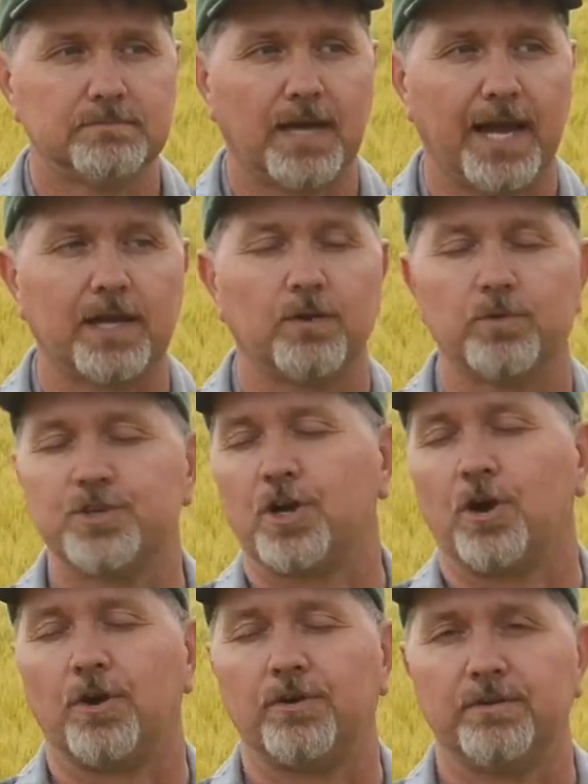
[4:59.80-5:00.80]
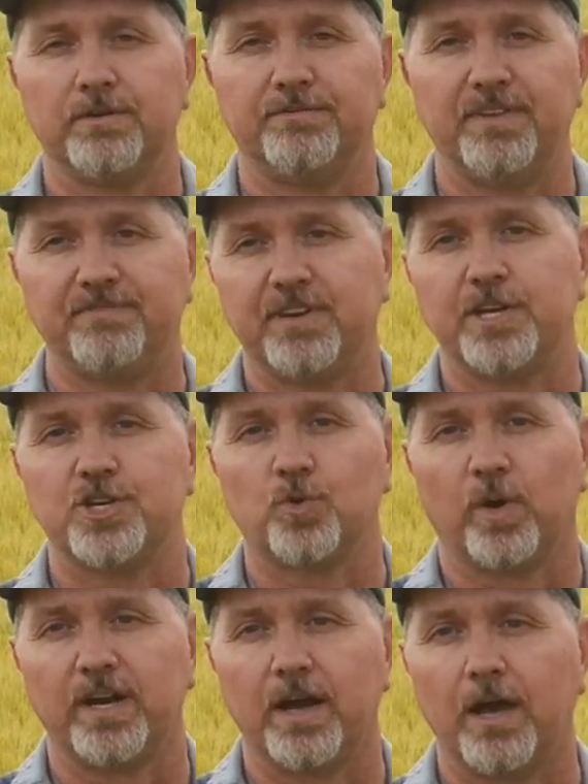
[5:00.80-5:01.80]
I can return $15 to
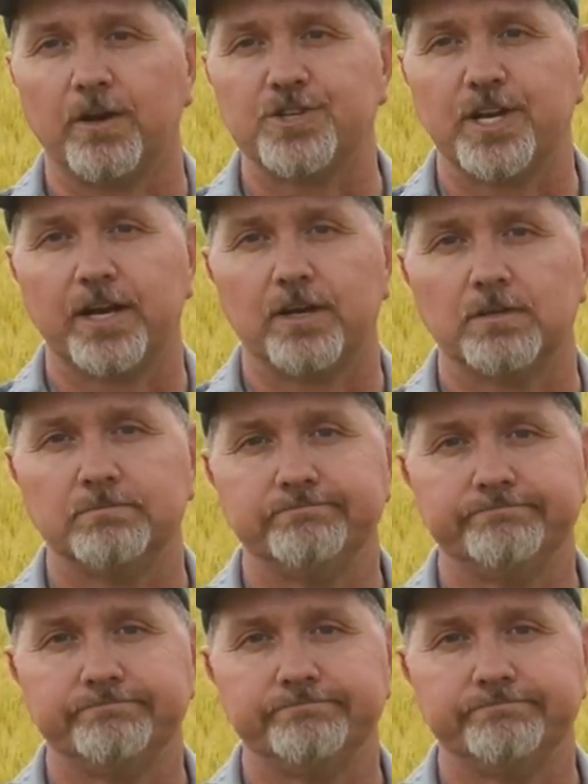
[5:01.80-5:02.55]
$20 an acre.